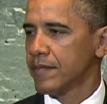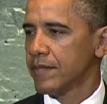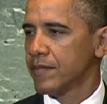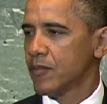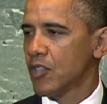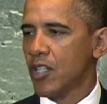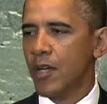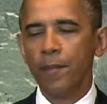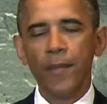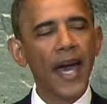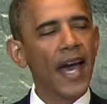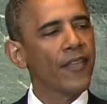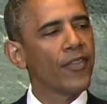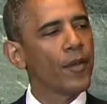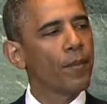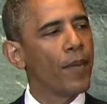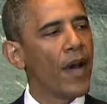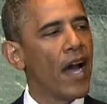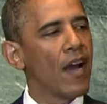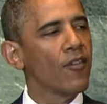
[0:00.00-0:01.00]
To combat
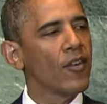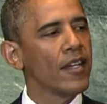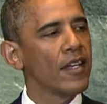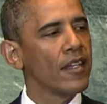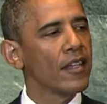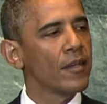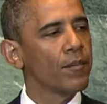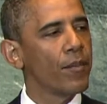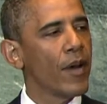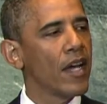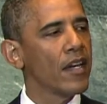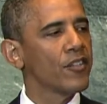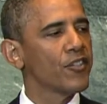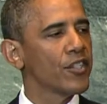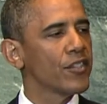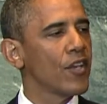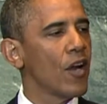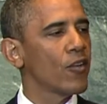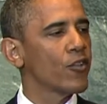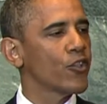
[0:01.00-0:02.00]
the poverty that
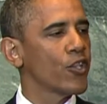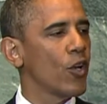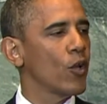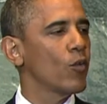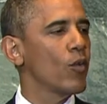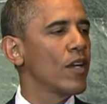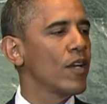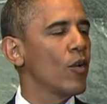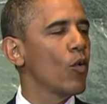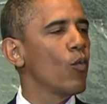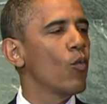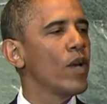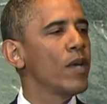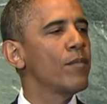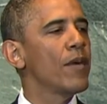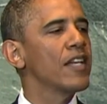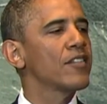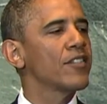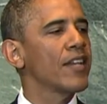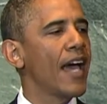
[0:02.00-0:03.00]
punishes our children, we
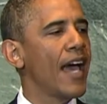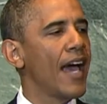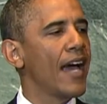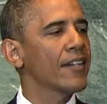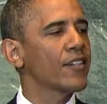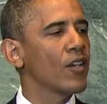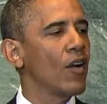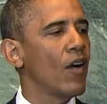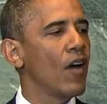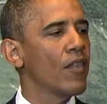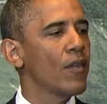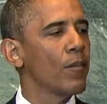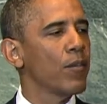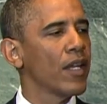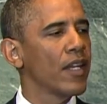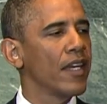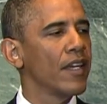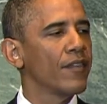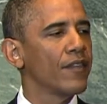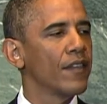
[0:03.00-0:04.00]
must act on the
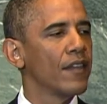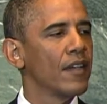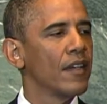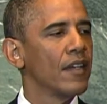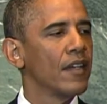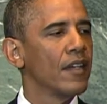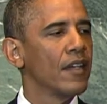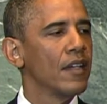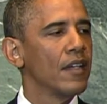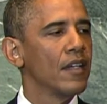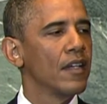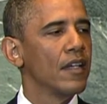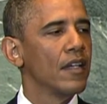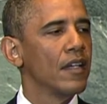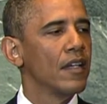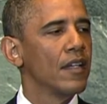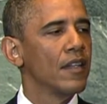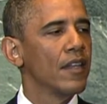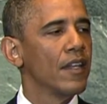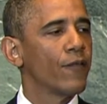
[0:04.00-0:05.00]
belief
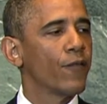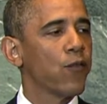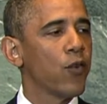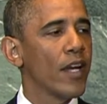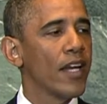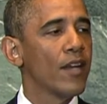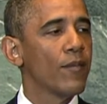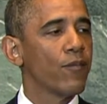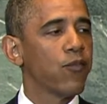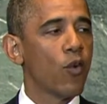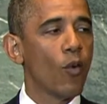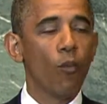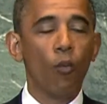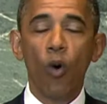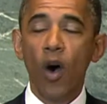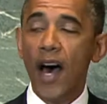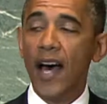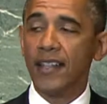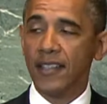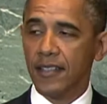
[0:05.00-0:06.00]
that freedom from
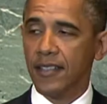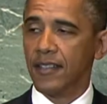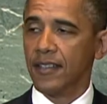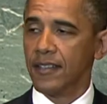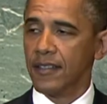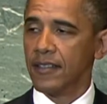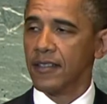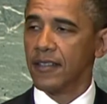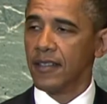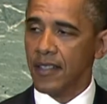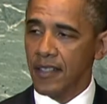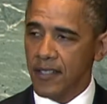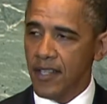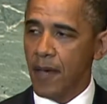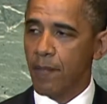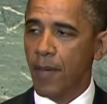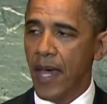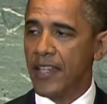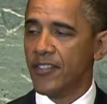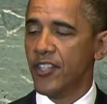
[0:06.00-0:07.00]
want is
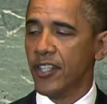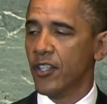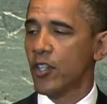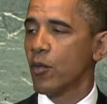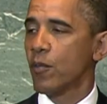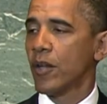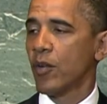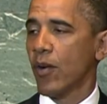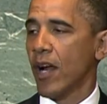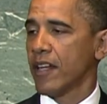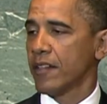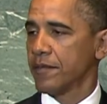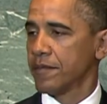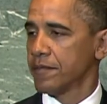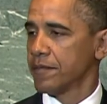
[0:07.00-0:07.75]
a basic human right.